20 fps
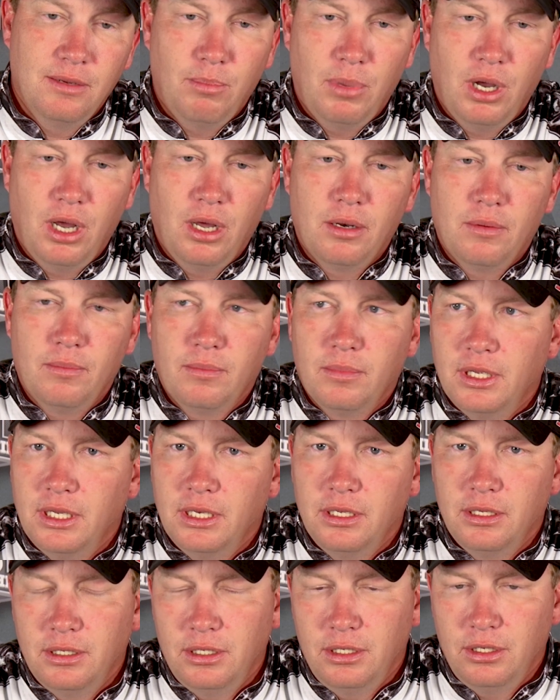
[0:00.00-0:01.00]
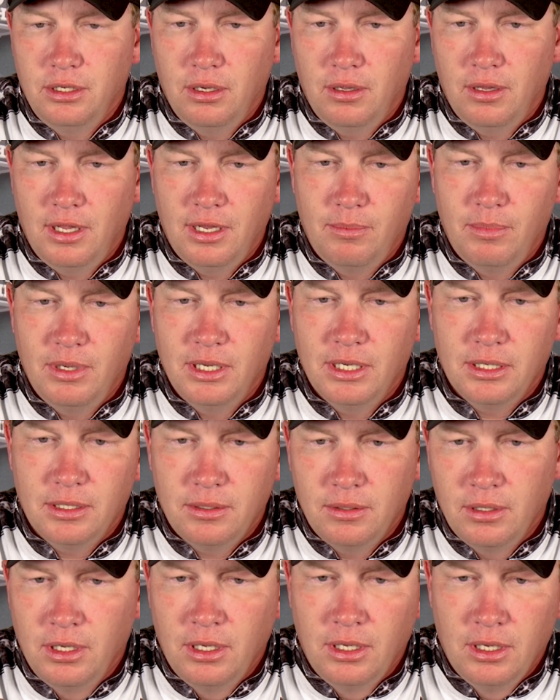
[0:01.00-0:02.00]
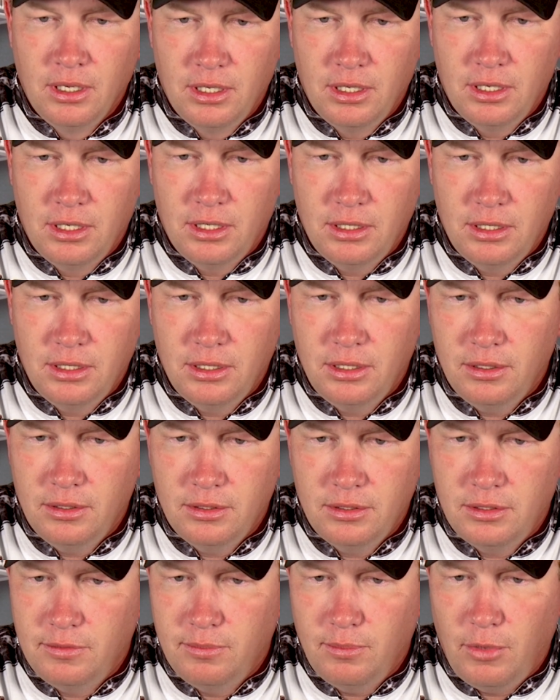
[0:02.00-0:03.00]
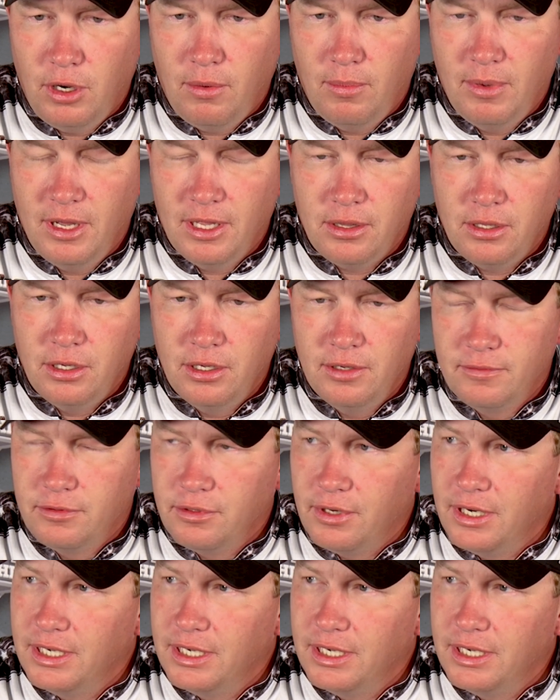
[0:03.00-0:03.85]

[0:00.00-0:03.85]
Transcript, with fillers: the bottom. And, you know, they would be a smallmouth love